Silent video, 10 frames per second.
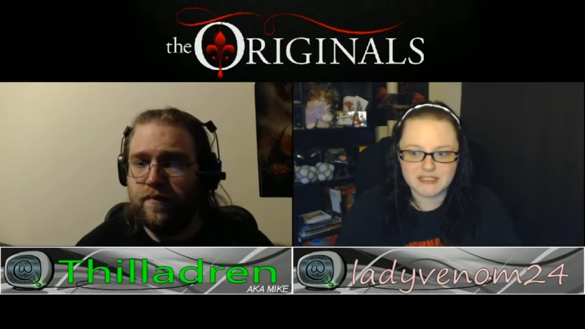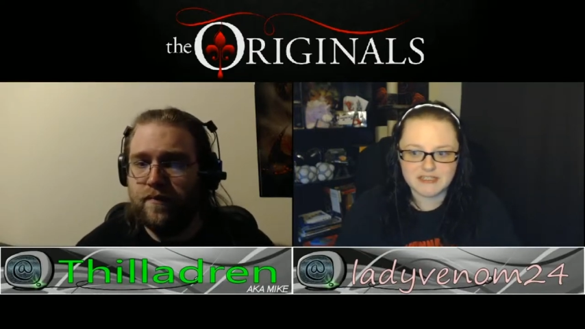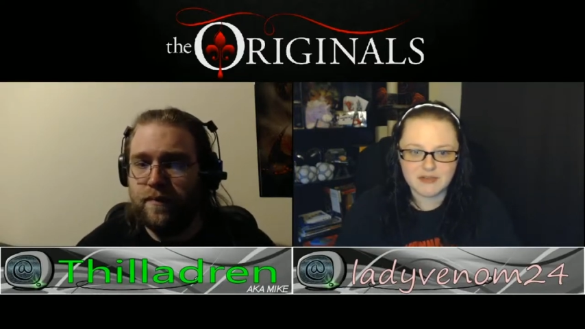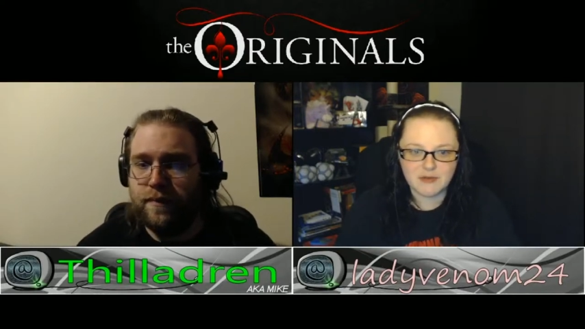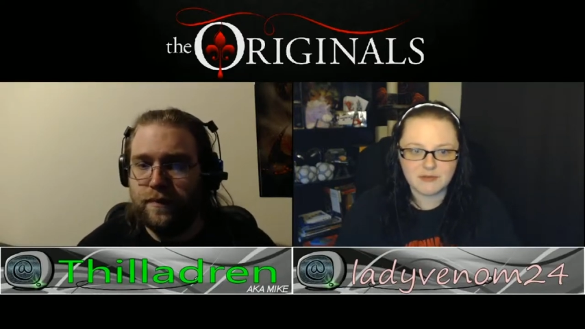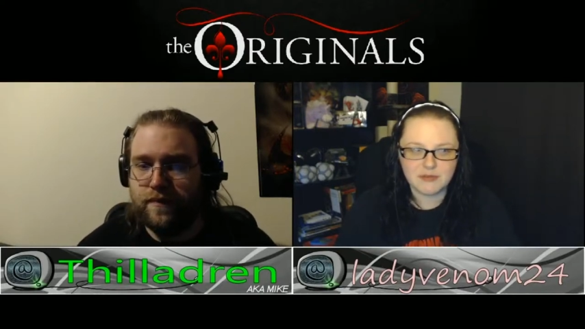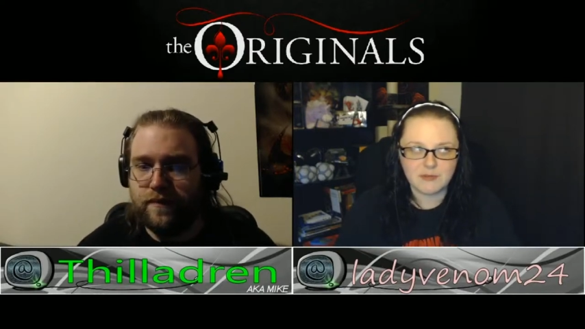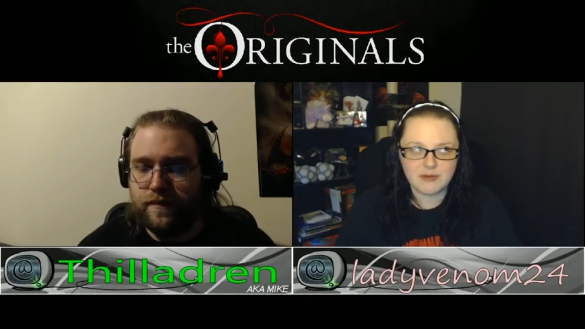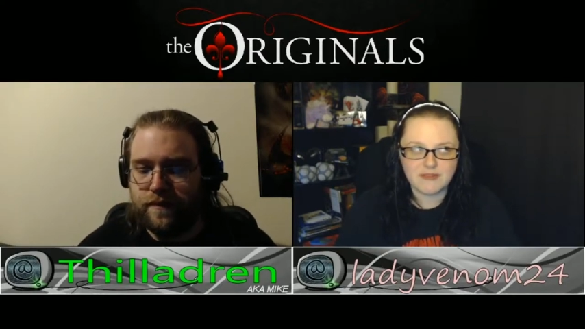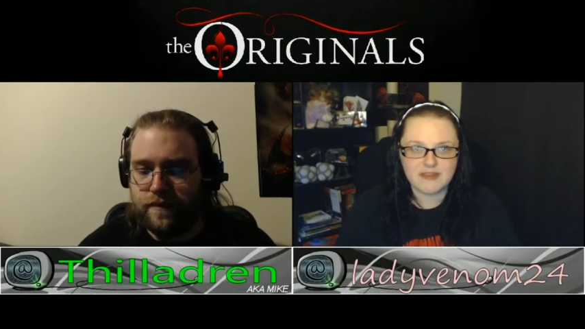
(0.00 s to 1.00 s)
Speaker 1: the only
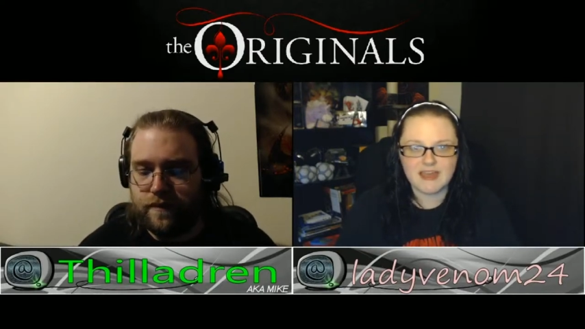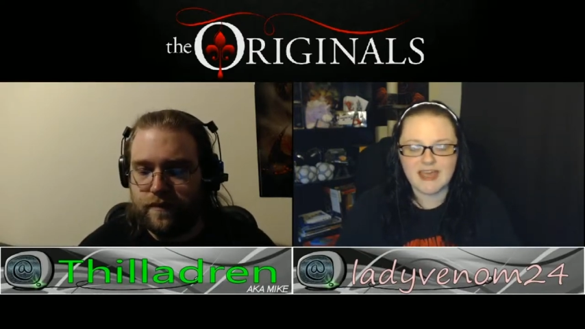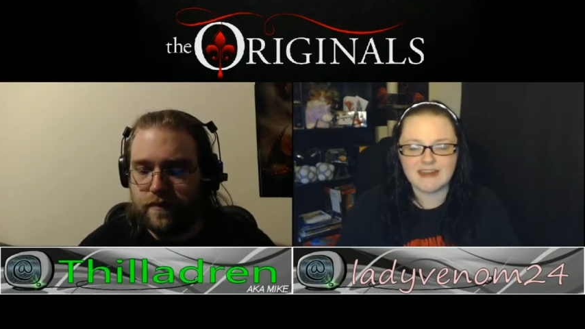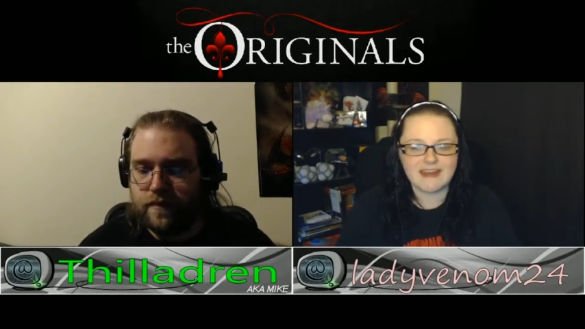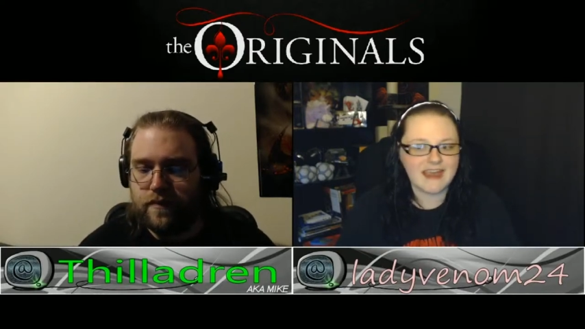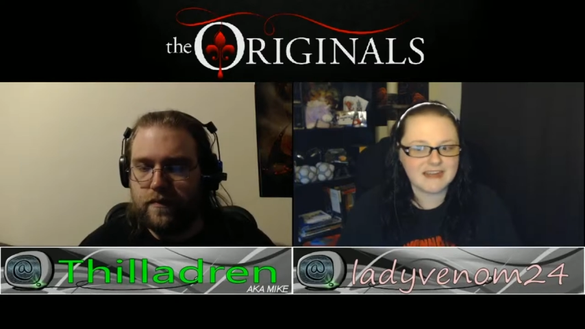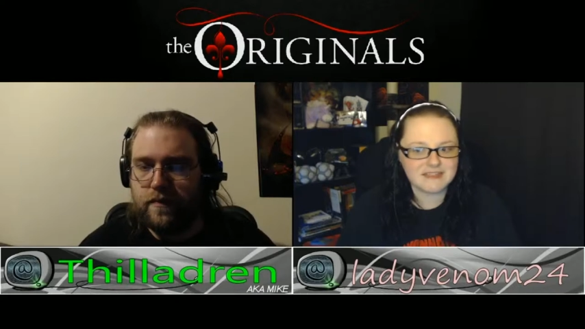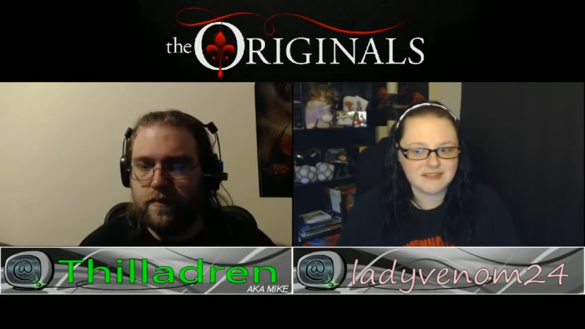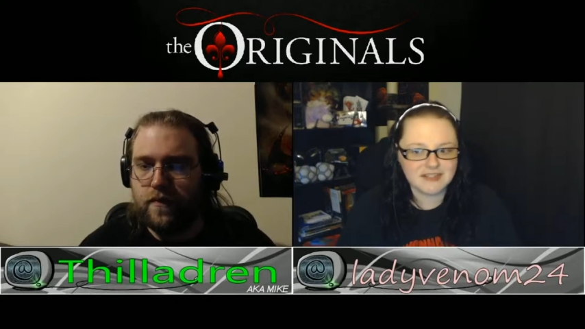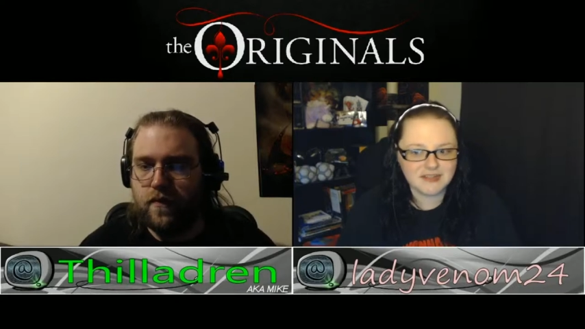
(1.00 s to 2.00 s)
one that hadn't
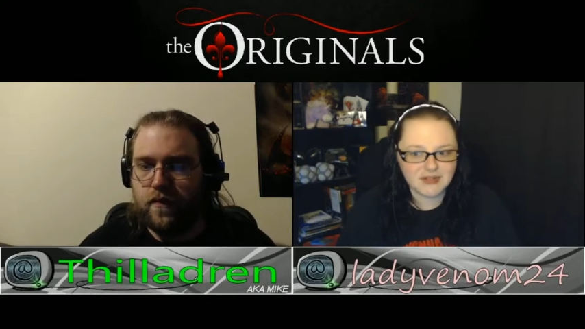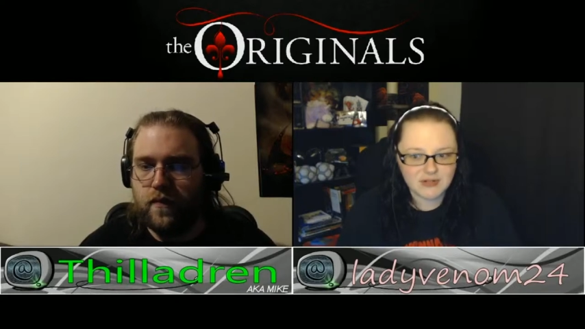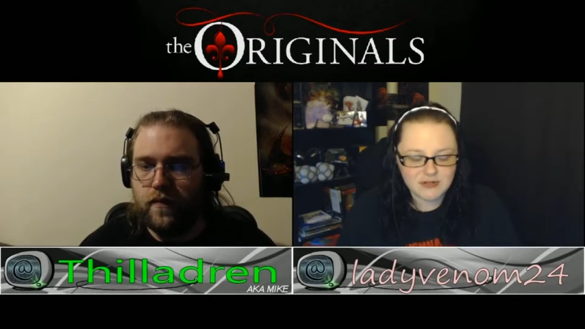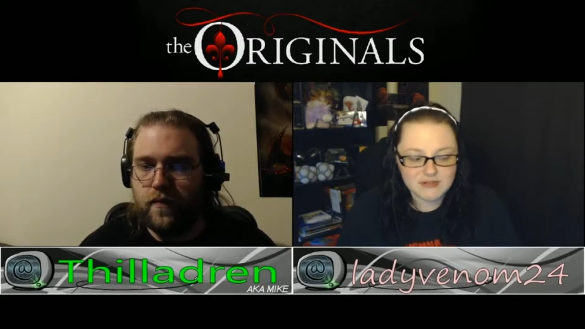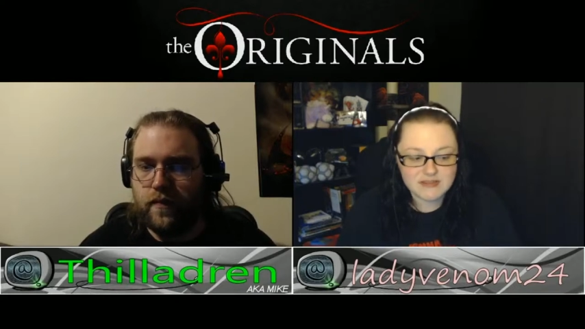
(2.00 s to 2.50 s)
activated the curse.